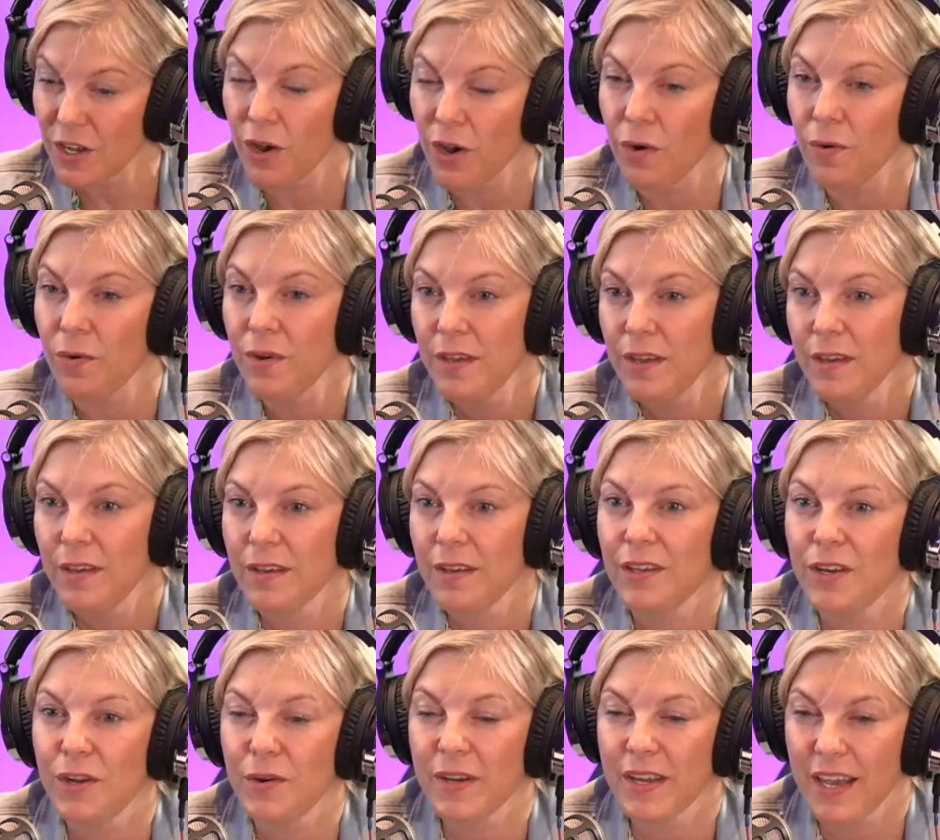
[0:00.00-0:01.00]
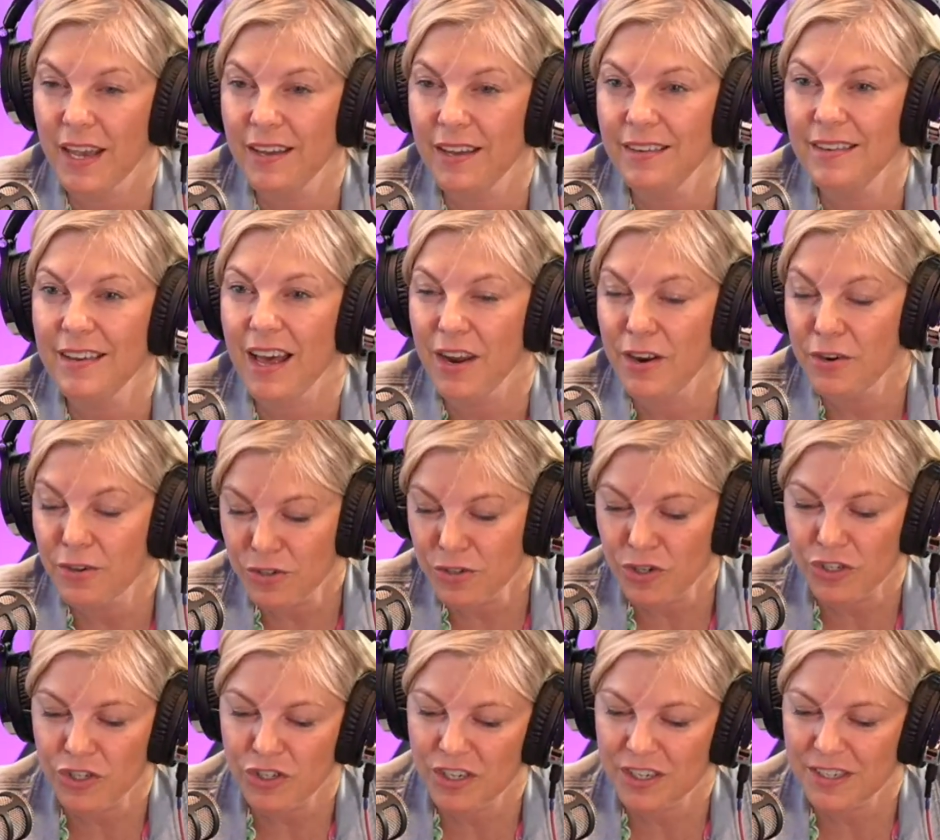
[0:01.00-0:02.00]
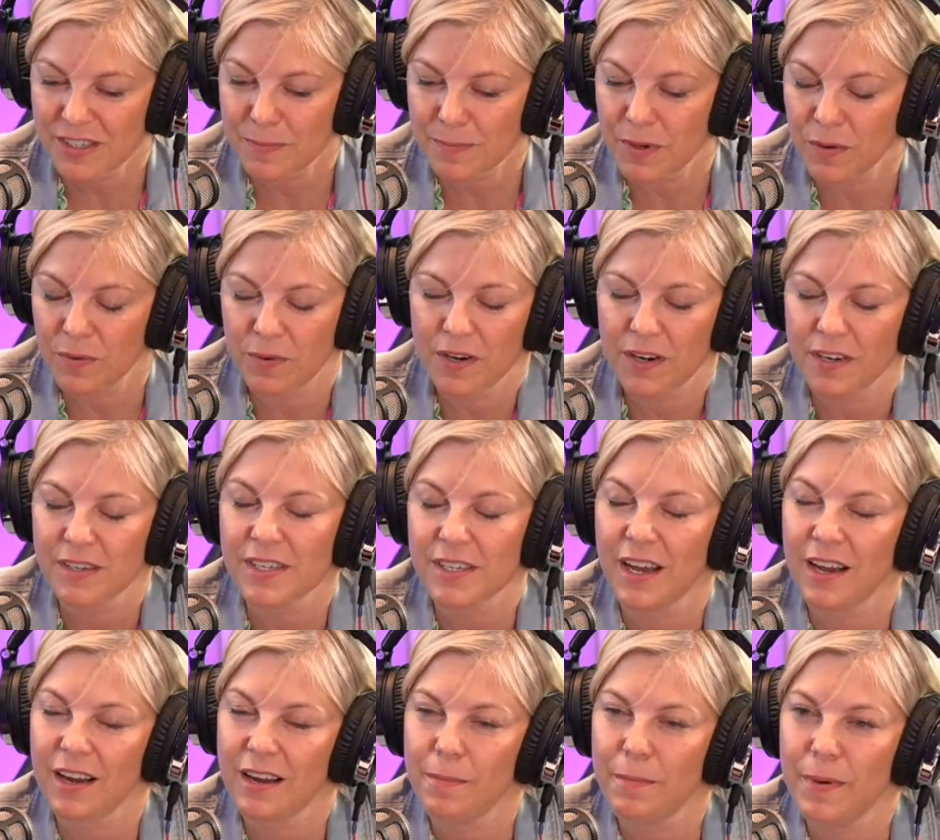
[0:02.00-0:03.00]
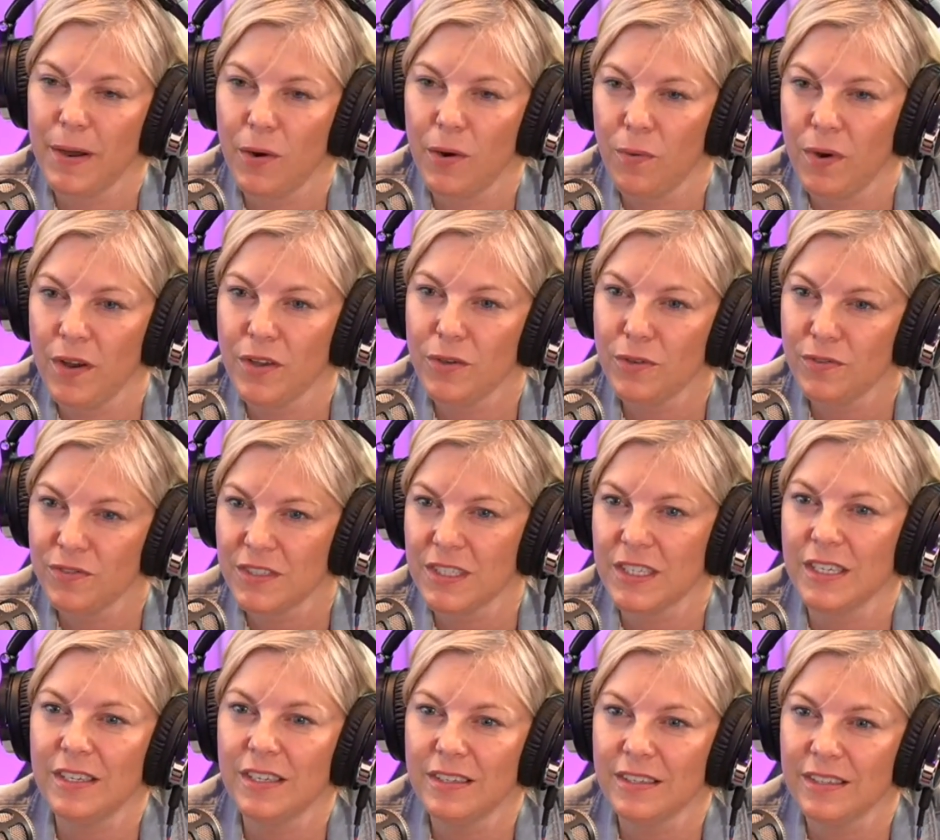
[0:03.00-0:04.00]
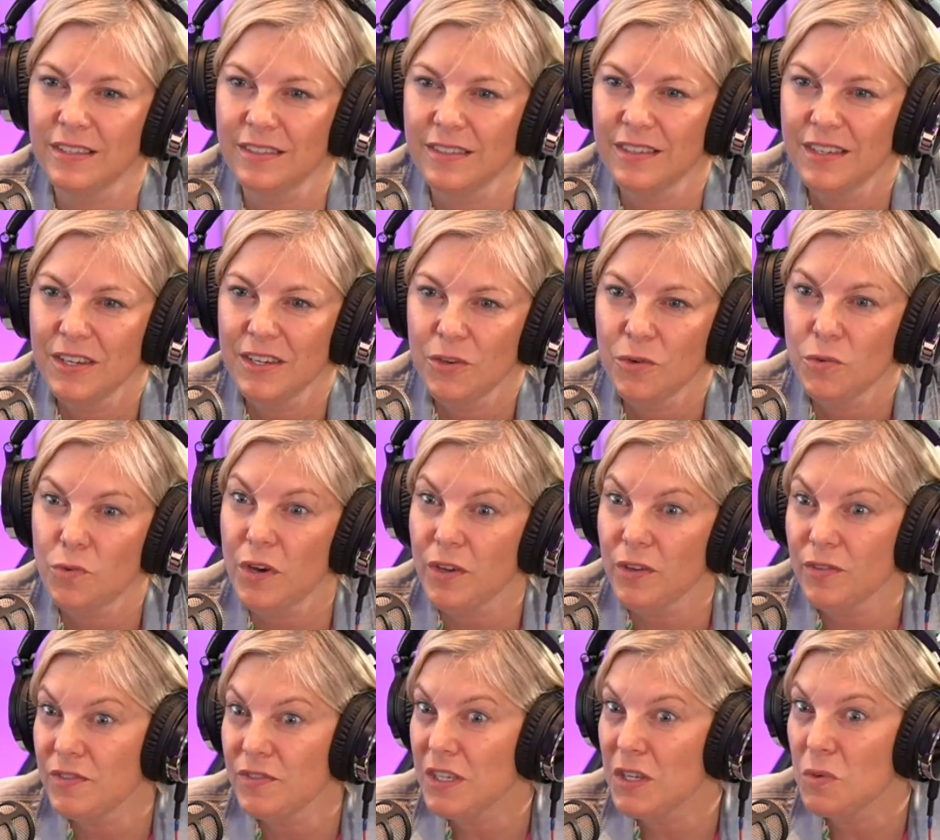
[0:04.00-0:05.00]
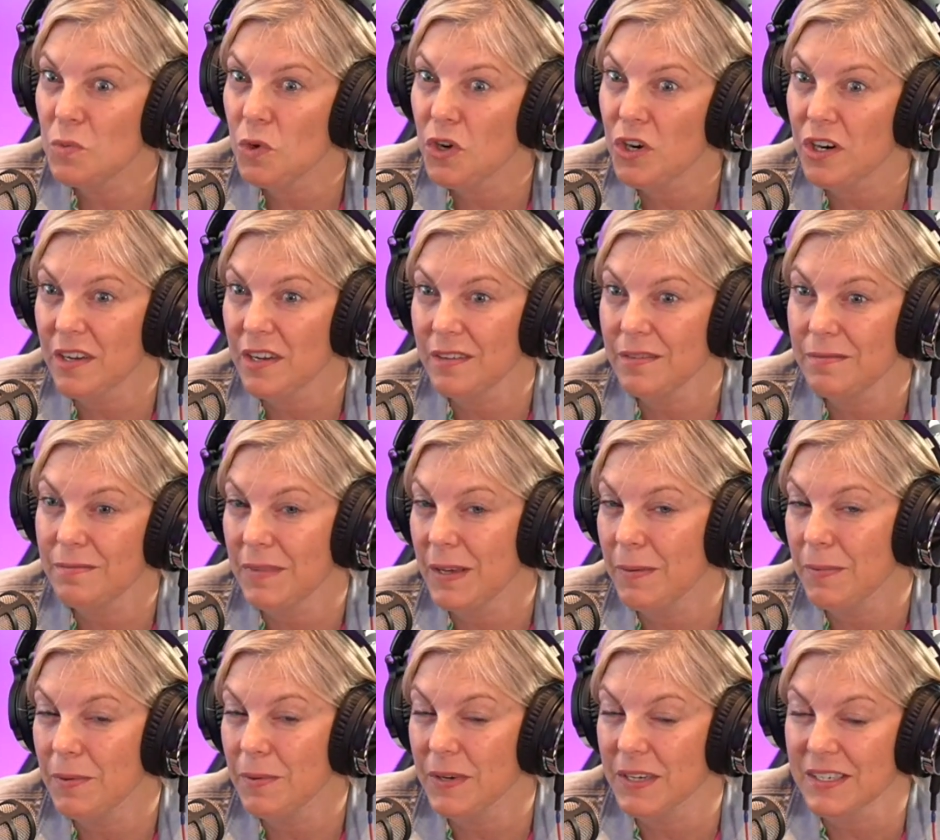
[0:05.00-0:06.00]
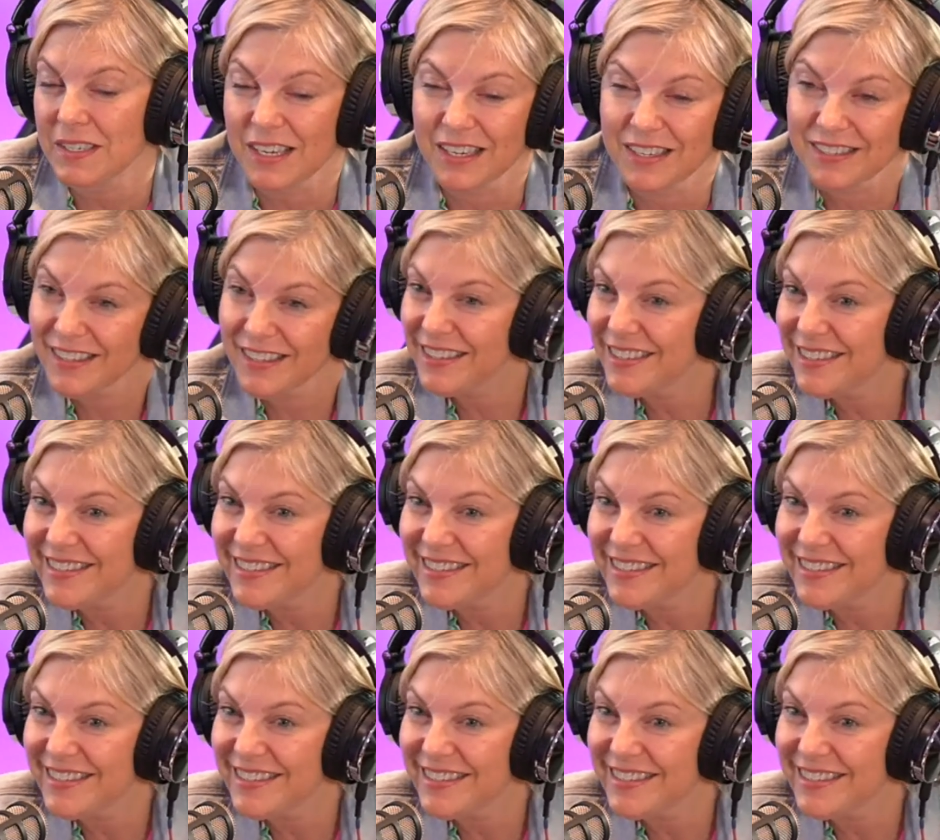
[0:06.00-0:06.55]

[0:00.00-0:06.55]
So, again, not a nutritionist, but we're going to talk about what you've seen and what you've seen work and maybe what doesn't.